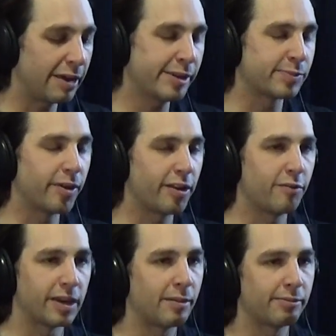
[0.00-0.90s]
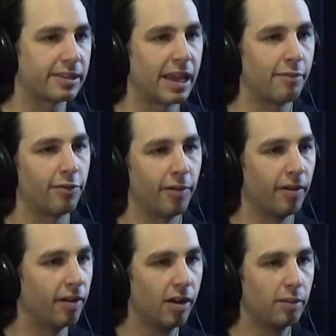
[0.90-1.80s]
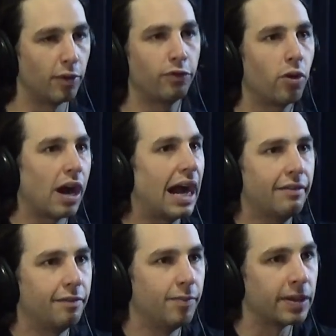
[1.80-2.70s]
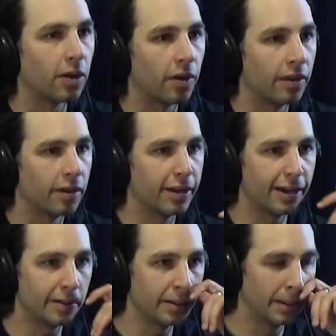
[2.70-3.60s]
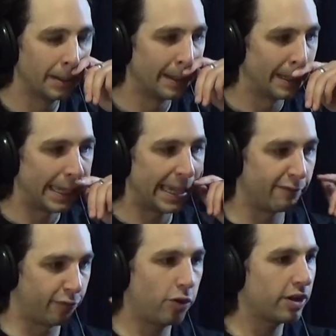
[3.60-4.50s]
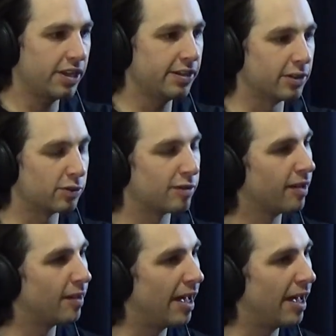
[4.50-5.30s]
Him and his brother have been coming up to camp before I've been going there, you know, 30 years.